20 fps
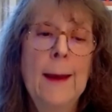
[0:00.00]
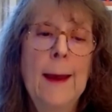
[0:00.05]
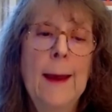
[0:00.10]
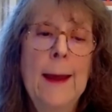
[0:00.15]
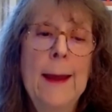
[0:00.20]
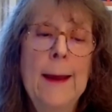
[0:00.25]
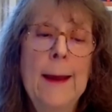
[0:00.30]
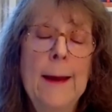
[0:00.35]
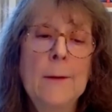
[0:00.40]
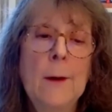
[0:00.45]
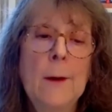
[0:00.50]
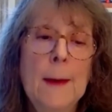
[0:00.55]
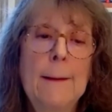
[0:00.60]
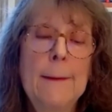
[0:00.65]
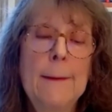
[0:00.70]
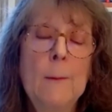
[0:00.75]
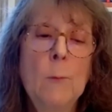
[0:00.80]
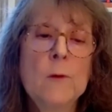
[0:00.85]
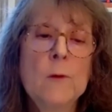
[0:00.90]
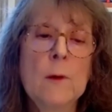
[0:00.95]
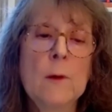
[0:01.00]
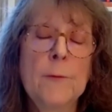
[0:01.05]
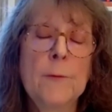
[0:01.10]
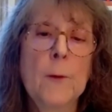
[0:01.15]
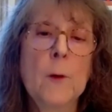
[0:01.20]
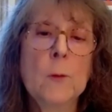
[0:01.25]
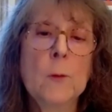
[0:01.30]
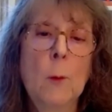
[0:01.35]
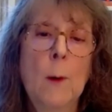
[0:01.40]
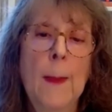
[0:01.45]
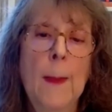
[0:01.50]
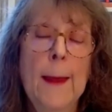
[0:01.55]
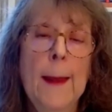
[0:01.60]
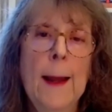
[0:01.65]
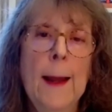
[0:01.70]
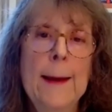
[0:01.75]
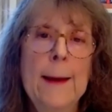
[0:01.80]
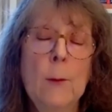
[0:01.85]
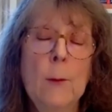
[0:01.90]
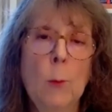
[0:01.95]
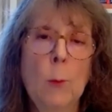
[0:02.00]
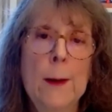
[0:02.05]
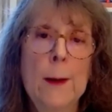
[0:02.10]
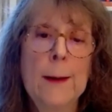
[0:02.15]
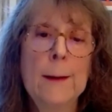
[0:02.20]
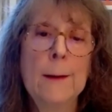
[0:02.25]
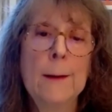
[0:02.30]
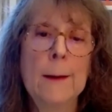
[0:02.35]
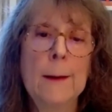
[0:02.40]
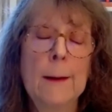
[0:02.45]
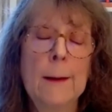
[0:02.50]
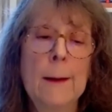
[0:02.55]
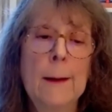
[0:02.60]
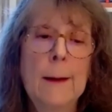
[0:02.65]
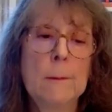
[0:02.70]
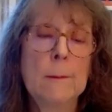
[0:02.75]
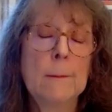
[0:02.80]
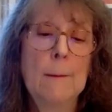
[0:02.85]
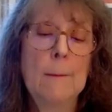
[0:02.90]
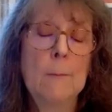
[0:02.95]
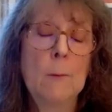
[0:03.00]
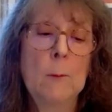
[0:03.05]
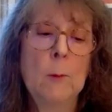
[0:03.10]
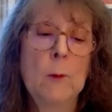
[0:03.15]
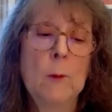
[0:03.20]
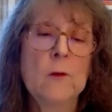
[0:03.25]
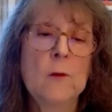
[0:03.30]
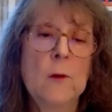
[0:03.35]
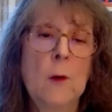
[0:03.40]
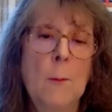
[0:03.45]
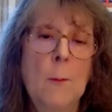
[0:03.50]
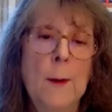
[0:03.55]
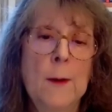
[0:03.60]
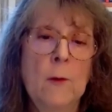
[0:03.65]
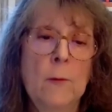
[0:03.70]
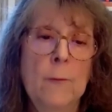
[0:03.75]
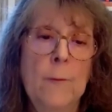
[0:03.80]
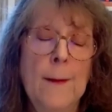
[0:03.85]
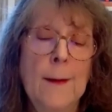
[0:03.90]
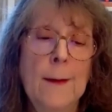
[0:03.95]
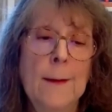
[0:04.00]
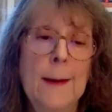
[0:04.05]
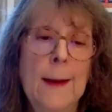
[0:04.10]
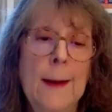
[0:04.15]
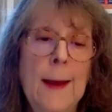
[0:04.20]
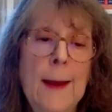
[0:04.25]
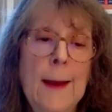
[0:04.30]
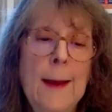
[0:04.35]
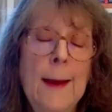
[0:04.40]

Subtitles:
And it was the first one that I had written. It was so much fun.